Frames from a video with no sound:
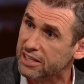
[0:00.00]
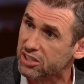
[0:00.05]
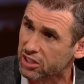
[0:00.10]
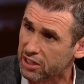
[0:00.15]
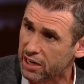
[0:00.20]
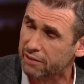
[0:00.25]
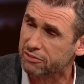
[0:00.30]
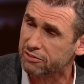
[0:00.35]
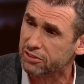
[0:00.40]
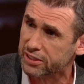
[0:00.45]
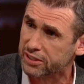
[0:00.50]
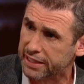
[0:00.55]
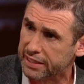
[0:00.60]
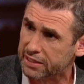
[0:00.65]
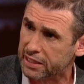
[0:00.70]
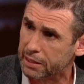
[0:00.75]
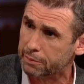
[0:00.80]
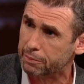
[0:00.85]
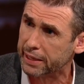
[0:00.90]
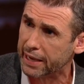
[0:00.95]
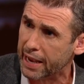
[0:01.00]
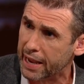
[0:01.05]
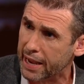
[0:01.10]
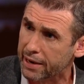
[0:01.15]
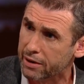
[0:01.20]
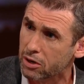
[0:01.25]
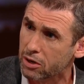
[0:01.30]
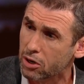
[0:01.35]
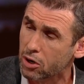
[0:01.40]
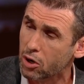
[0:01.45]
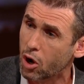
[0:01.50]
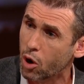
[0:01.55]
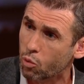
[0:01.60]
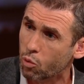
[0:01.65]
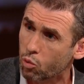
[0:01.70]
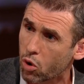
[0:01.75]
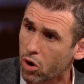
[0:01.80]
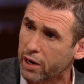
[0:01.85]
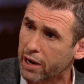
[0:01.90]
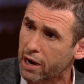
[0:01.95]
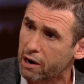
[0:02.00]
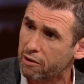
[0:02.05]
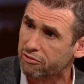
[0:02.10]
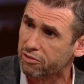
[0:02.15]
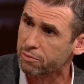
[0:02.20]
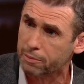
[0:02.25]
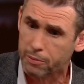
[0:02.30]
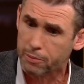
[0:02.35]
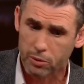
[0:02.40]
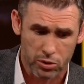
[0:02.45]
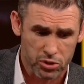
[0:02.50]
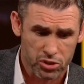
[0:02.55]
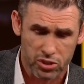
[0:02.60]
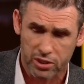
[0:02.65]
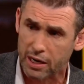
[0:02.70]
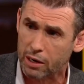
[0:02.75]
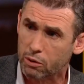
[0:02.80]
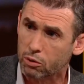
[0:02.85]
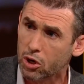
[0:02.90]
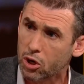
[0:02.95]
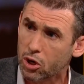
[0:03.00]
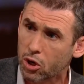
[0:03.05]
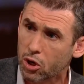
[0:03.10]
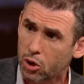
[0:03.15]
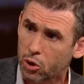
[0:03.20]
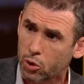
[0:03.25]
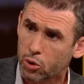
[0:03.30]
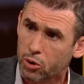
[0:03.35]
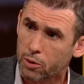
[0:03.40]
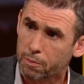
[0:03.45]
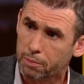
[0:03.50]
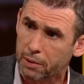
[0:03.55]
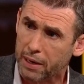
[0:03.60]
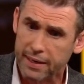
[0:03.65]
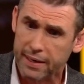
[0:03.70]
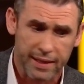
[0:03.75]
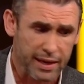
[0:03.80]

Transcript: He's going to have to dig deep again and work out from the personnel who can play.